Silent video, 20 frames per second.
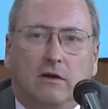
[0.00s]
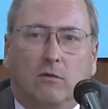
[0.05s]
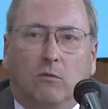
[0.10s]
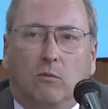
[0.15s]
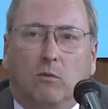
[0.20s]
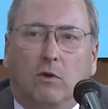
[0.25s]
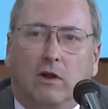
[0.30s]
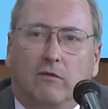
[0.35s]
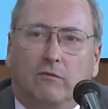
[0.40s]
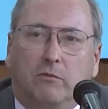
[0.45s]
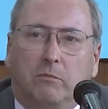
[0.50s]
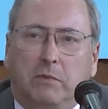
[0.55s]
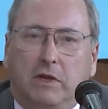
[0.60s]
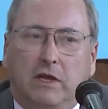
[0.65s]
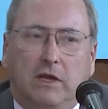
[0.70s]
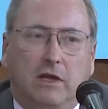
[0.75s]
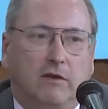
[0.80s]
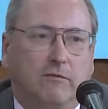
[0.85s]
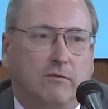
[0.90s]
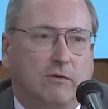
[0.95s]
One of them
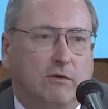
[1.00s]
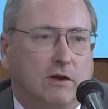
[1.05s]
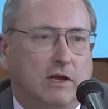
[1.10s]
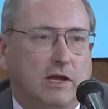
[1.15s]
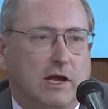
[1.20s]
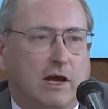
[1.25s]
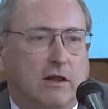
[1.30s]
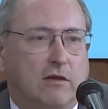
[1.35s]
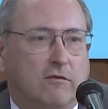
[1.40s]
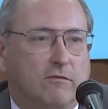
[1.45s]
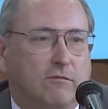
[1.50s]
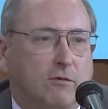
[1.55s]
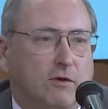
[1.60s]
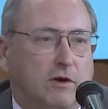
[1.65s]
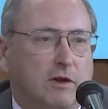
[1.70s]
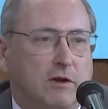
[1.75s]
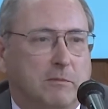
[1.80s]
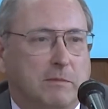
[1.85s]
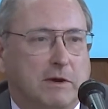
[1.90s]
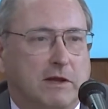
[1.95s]
being, if you're in
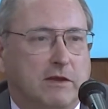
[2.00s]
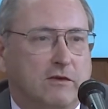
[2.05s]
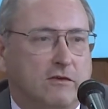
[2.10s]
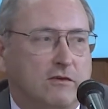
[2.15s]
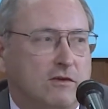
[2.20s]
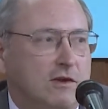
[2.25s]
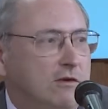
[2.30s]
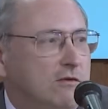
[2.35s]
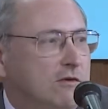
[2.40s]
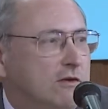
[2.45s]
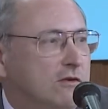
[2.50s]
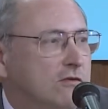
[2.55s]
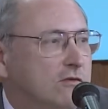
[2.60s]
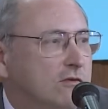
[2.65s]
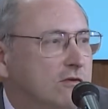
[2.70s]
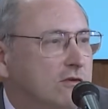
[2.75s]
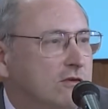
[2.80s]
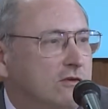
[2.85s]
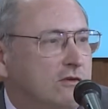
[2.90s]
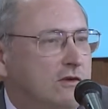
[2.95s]
California by the sea, you can
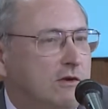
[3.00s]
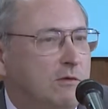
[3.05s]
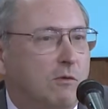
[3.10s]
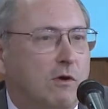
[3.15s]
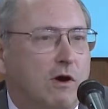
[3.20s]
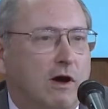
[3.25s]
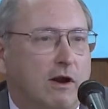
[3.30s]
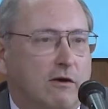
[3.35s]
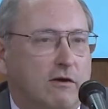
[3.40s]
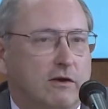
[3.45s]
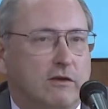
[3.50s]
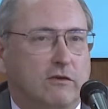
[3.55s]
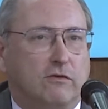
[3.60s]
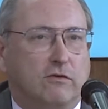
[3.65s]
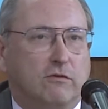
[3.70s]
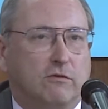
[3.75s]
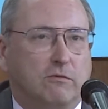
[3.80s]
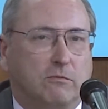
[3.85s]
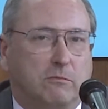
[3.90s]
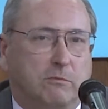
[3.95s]
turn the seawater
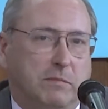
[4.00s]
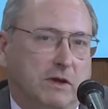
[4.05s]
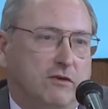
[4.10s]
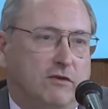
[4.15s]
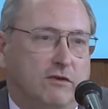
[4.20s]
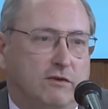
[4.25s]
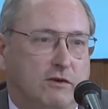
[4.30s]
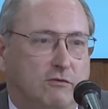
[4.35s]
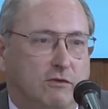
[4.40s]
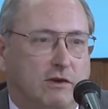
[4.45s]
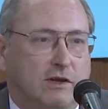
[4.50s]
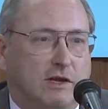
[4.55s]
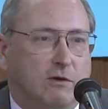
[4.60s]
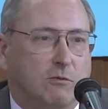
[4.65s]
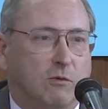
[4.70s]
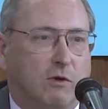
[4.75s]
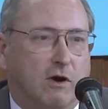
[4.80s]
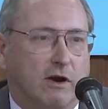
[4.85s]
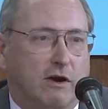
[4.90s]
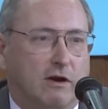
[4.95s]
into basically drinking
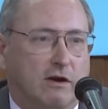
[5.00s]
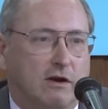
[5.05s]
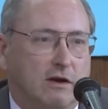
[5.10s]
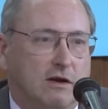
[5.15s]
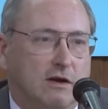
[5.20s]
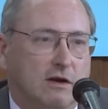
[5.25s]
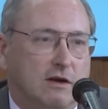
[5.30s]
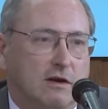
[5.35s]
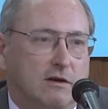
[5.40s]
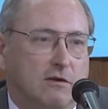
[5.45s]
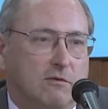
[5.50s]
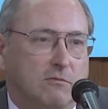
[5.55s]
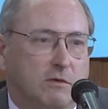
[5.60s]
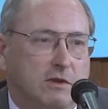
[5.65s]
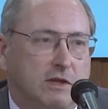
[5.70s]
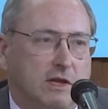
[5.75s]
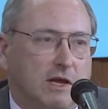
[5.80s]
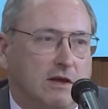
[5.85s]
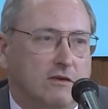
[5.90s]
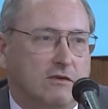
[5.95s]
water
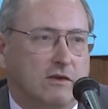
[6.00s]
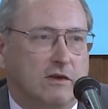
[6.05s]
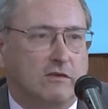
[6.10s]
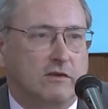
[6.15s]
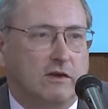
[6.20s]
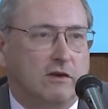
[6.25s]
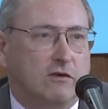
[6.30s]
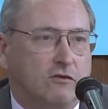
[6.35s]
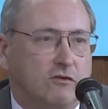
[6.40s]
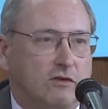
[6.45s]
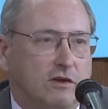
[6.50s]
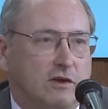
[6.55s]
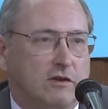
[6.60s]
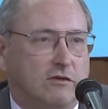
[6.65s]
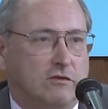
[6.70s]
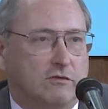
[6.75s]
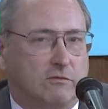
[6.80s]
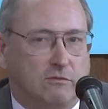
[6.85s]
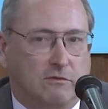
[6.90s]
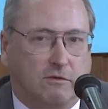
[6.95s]
with the excess energy
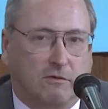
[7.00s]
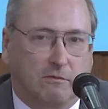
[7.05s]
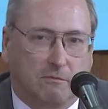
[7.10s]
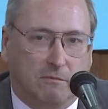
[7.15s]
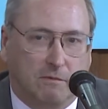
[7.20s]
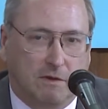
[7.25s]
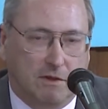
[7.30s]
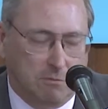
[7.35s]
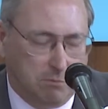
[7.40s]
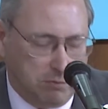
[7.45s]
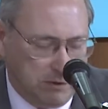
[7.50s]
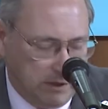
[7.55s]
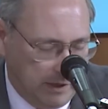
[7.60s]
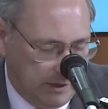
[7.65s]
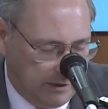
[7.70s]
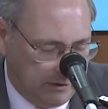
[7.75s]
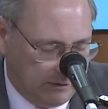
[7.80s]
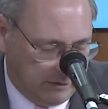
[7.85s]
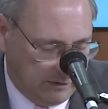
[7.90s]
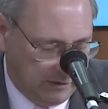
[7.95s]
that's in the
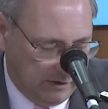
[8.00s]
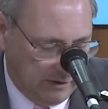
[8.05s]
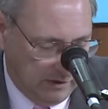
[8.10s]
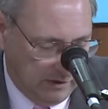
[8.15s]
plant.